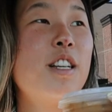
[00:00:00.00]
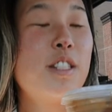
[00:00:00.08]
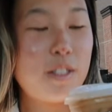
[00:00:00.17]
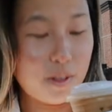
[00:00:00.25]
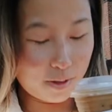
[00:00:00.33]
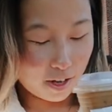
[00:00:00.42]

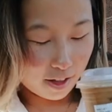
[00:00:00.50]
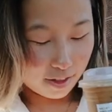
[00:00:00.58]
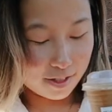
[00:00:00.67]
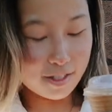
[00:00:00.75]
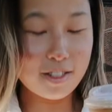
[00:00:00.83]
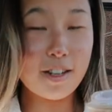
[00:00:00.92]
so yeah
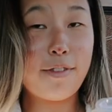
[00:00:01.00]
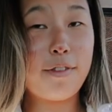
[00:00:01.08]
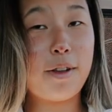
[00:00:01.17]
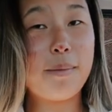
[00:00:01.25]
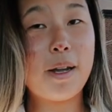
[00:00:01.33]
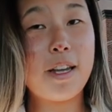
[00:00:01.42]
this is
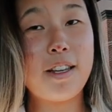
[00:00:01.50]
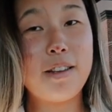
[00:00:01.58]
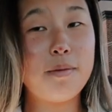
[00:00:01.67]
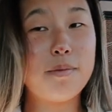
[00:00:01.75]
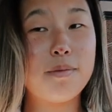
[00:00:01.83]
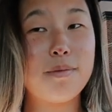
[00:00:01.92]
definitely my